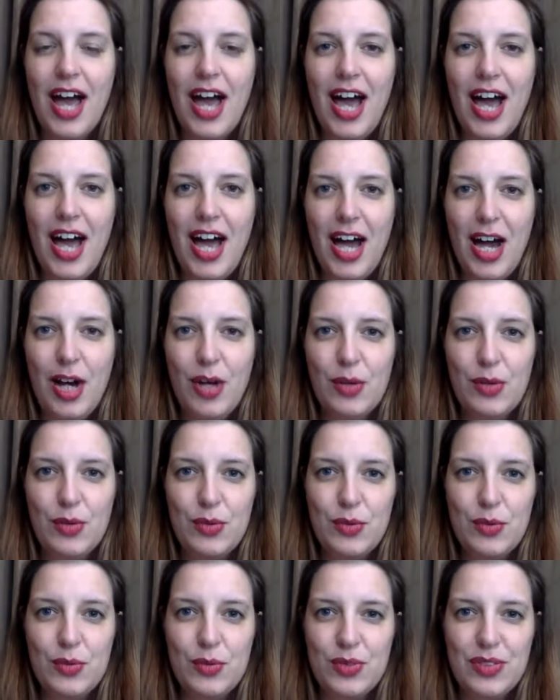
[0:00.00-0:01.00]

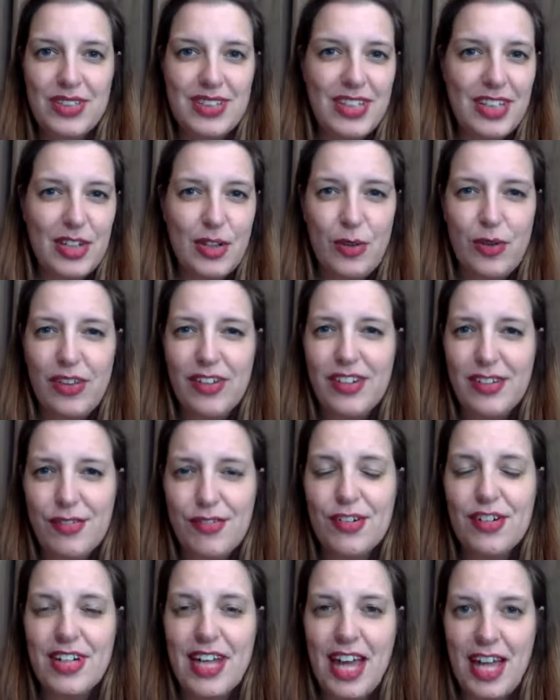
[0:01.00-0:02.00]
how, the
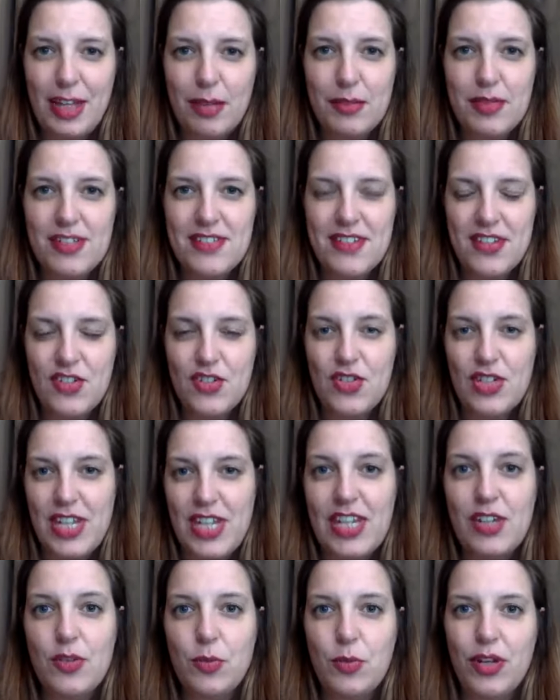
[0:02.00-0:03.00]
different elements that you
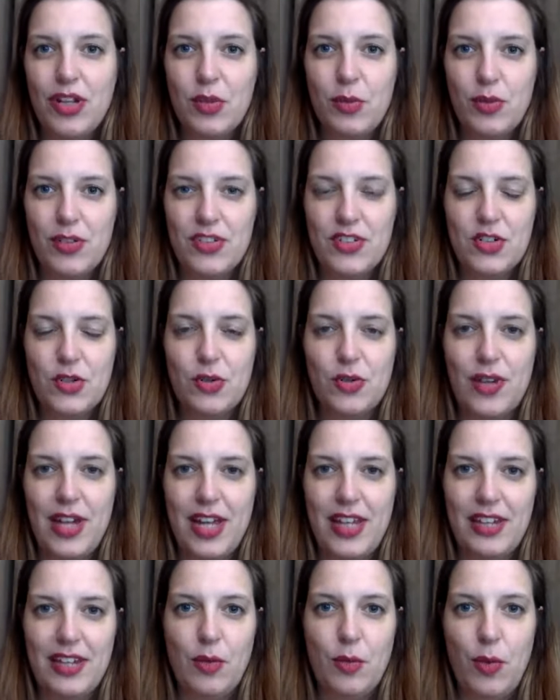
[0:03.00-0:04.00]
need when you want to
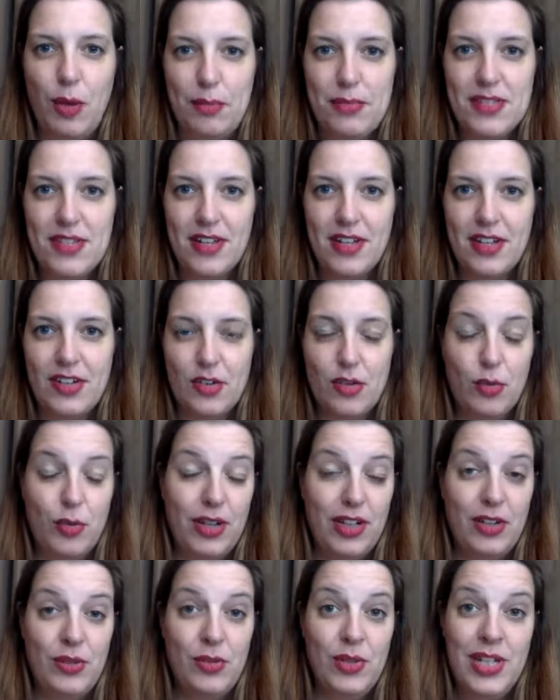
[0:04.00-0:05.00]
create a website or
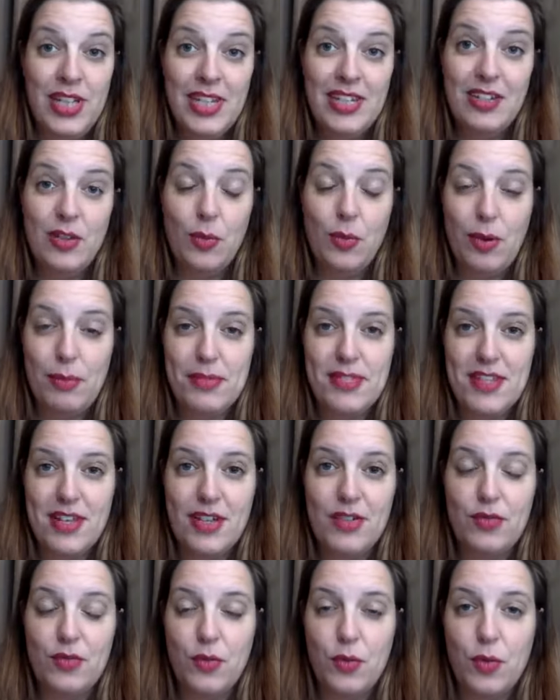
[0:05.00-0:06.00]
when you need a
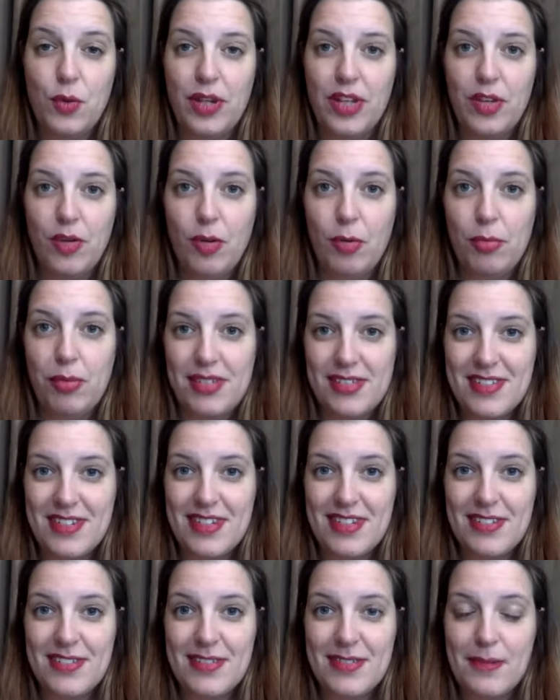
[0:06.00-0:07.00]
website for your
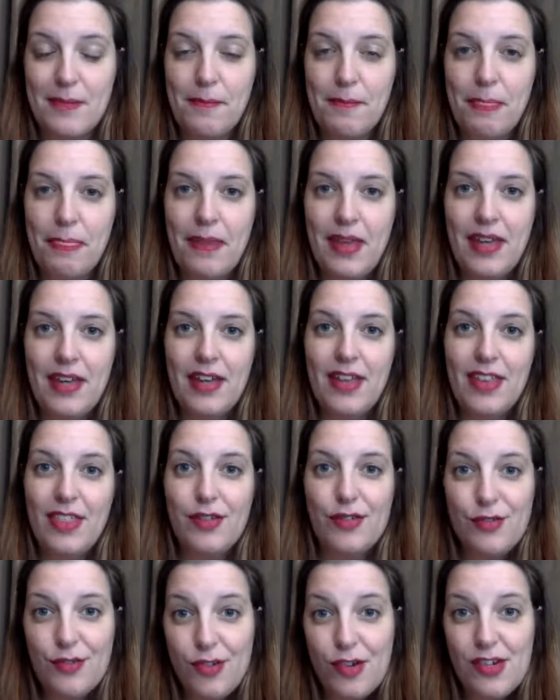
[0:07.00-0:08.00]
business.
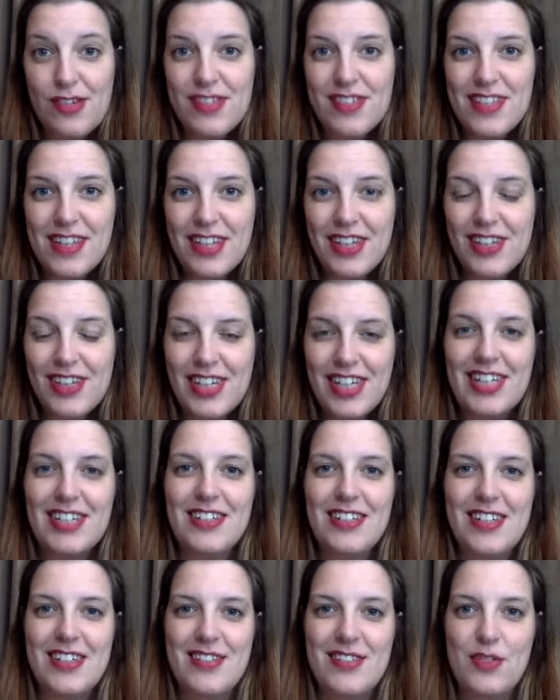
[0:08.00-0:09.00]
The first thing you need
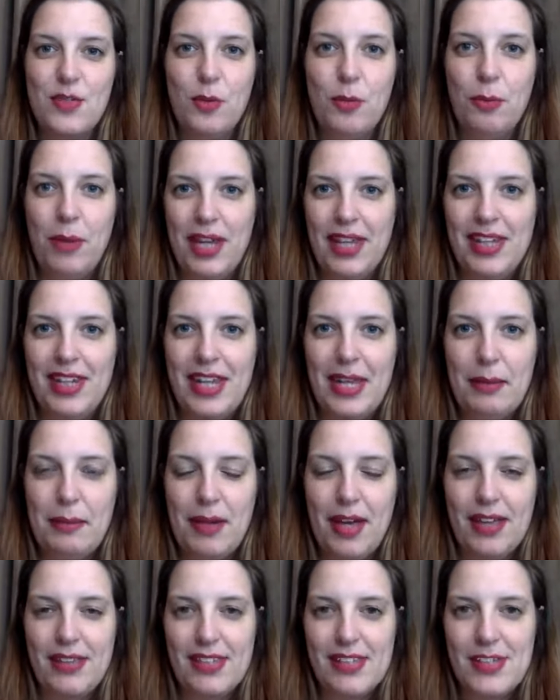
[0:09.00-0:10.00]
is a domain name,
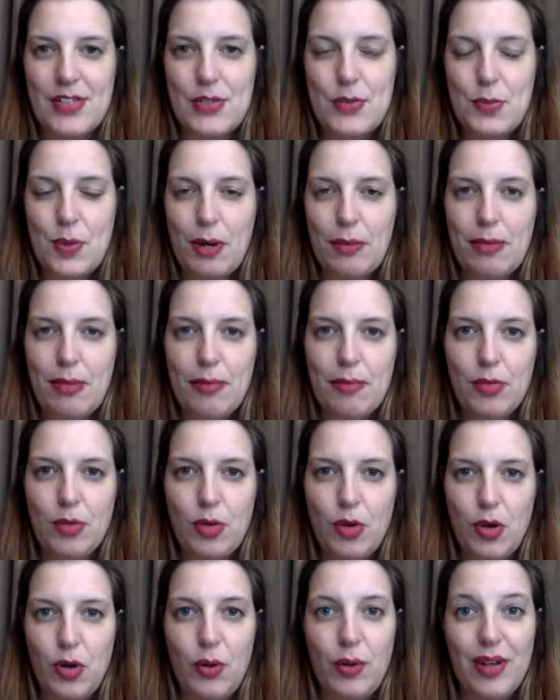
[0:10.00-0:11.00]
and this is where people
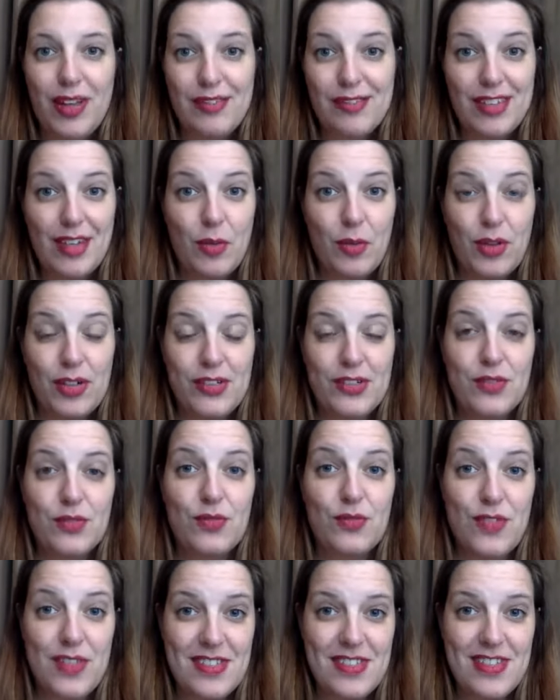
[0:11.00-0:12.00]
go if they want to
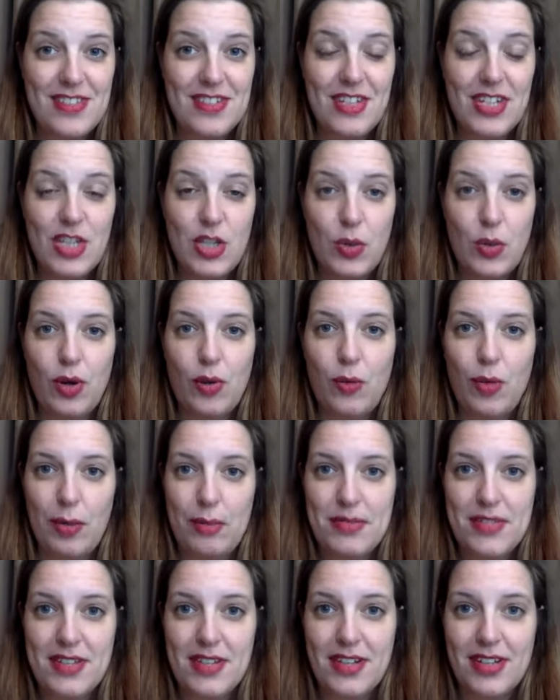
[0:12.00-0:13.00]
visit your
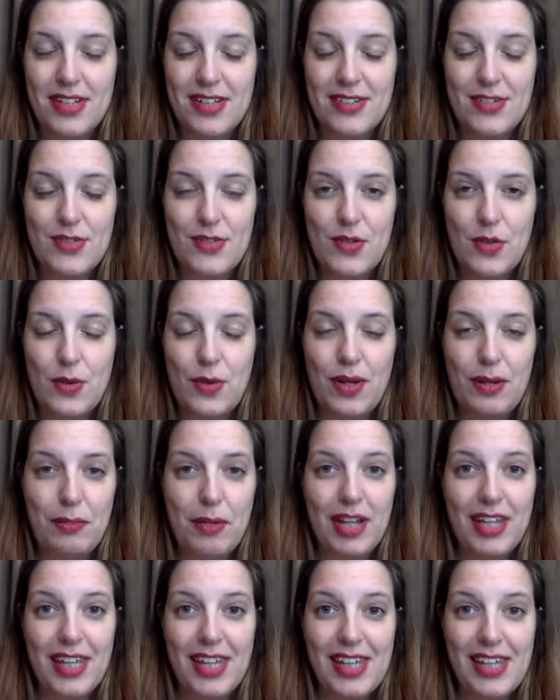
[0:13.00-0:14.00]
website. So in
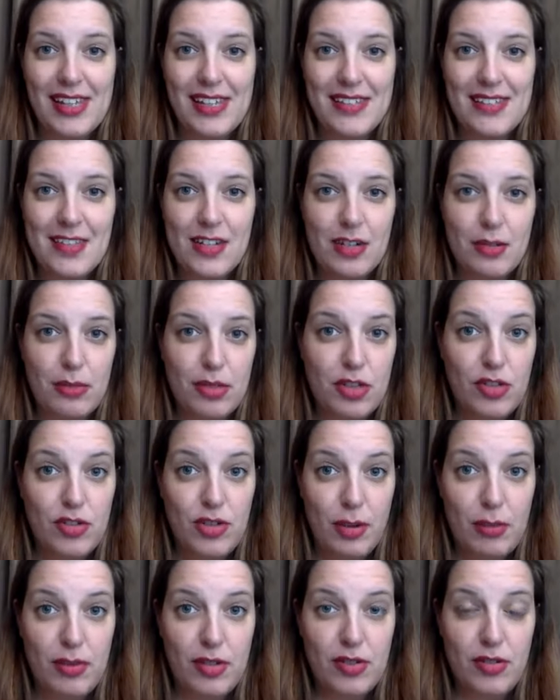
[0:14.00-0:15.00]
my case,
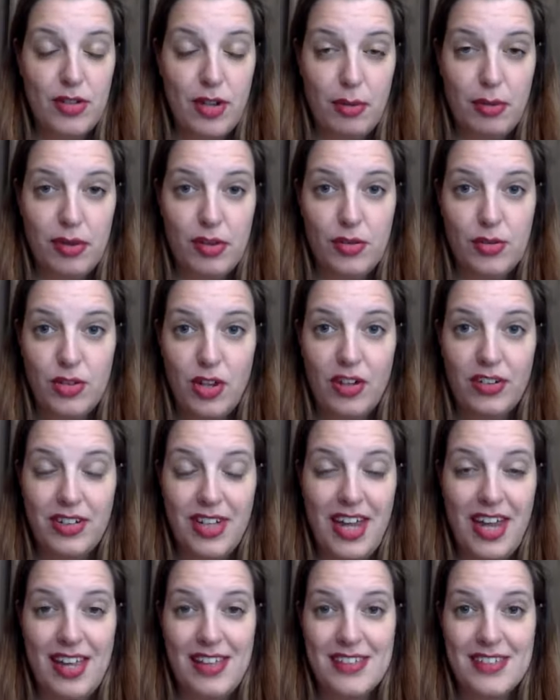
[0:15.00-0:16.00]

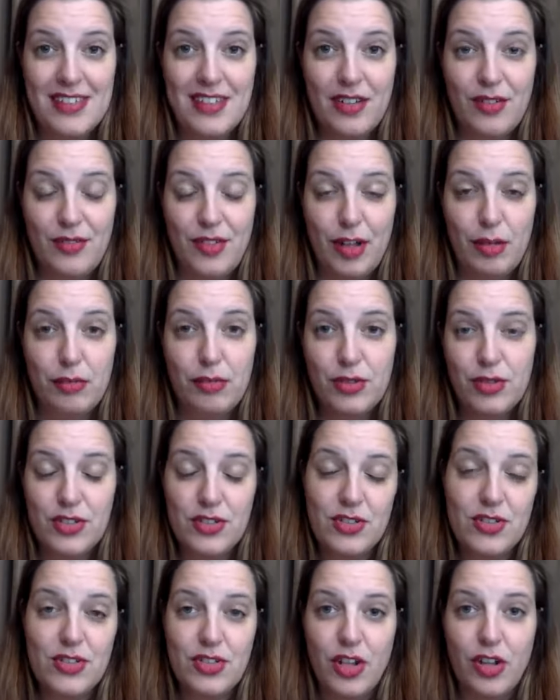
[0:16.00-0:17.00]

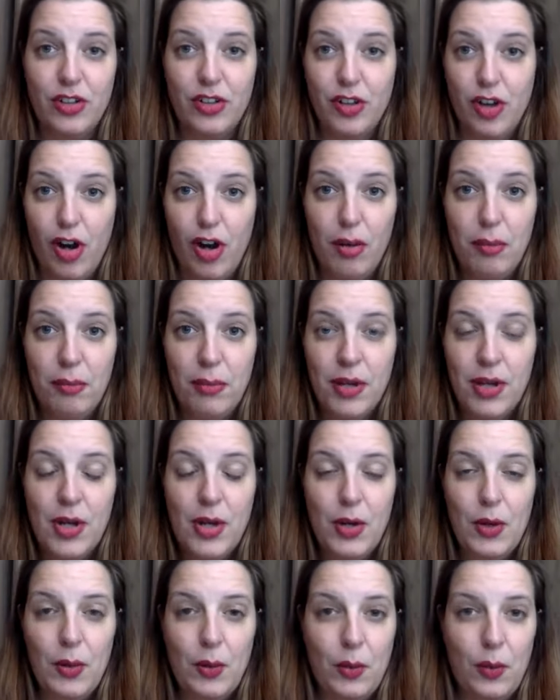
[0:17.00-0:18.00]
www.askwelmoed.com,
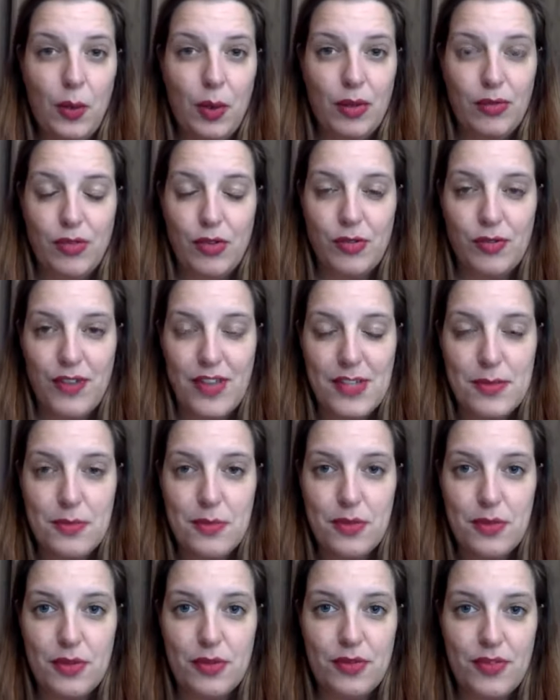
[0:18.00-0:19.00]
or for
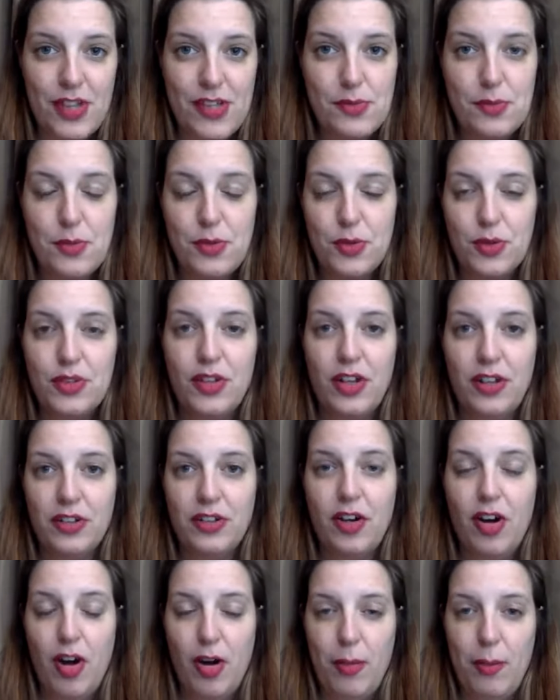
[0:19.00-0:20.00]
Facebook,
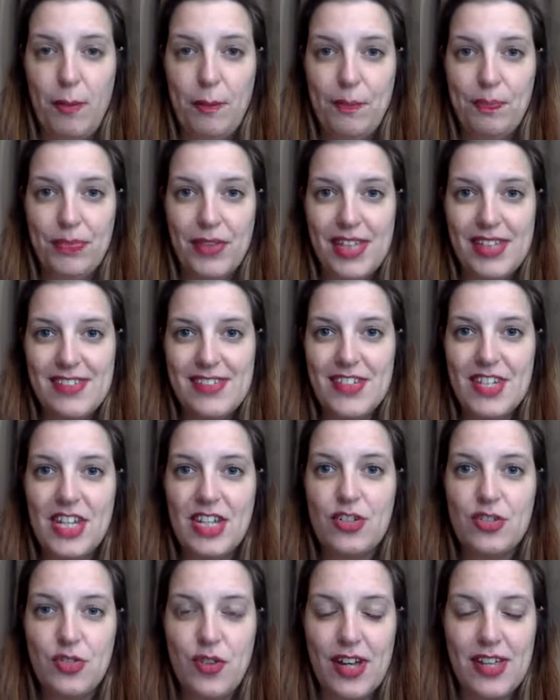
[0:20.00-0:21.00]
facebook.com. It's the
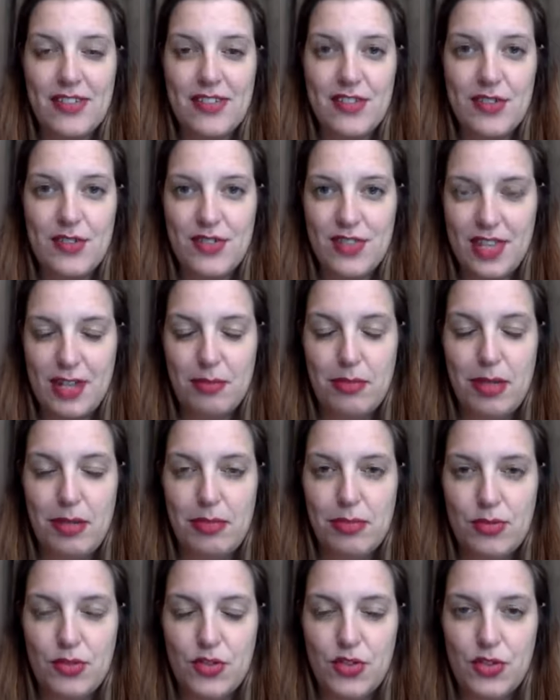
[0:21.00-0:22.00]
address you send
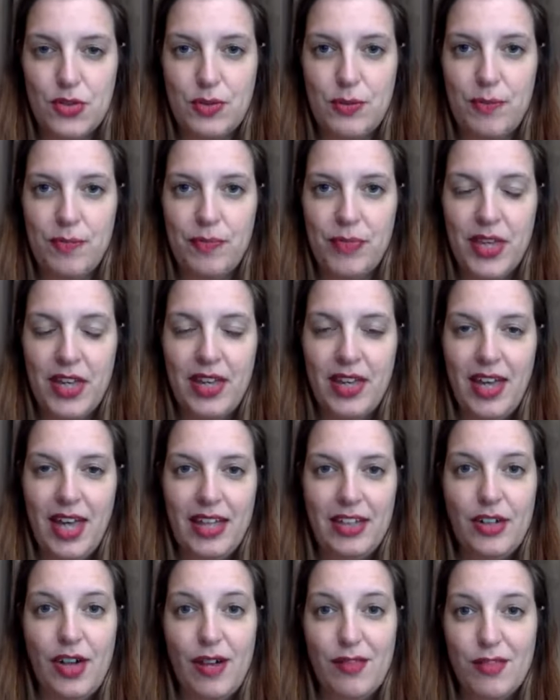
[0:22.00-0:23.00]
people to.
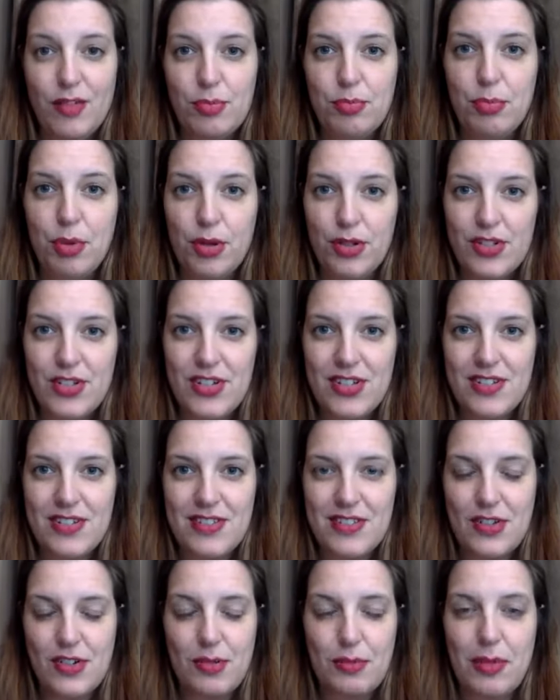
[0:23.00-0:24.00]
And you have to purchase
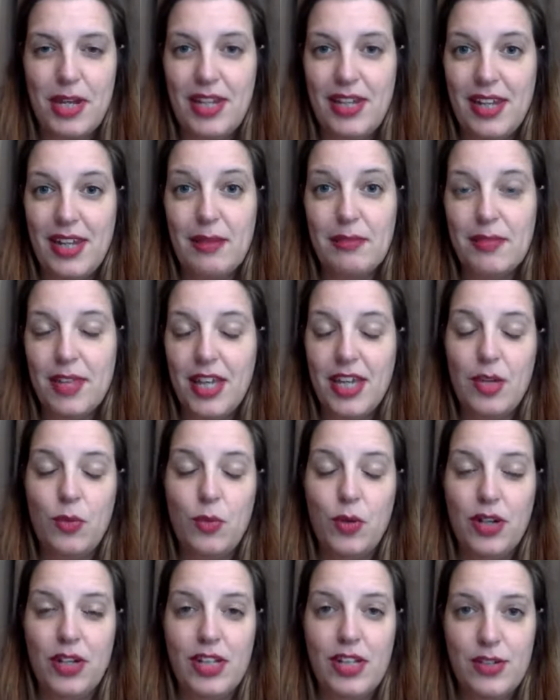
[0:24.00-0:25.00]
the domain name that you
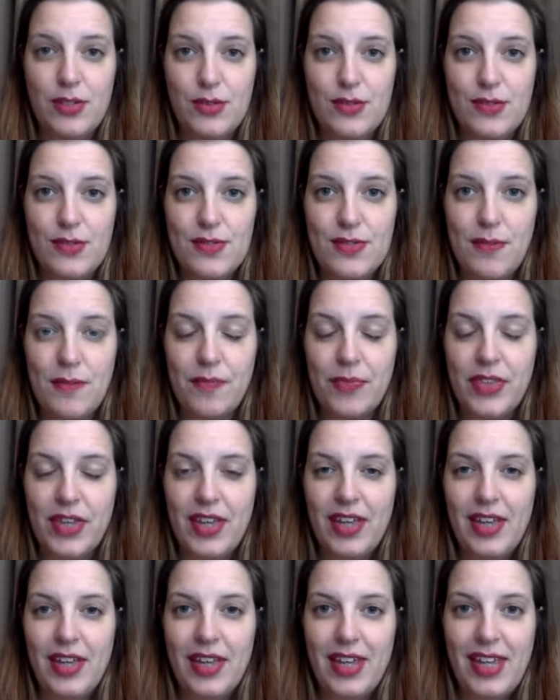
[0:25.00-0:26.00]
want to use.
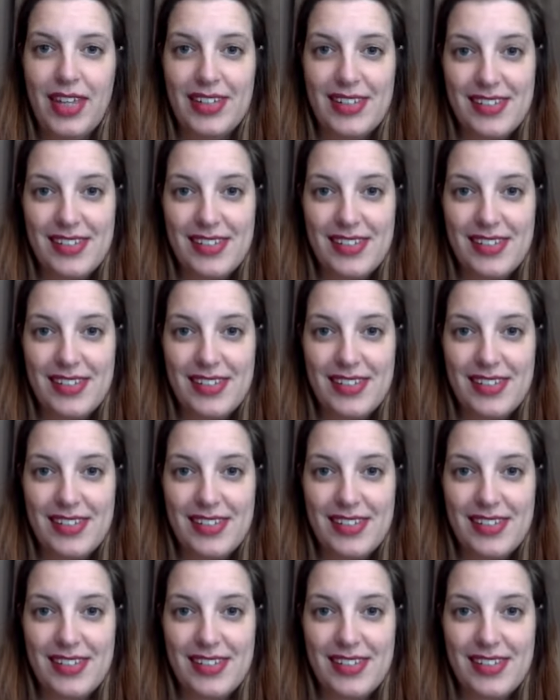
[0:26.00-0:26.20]
It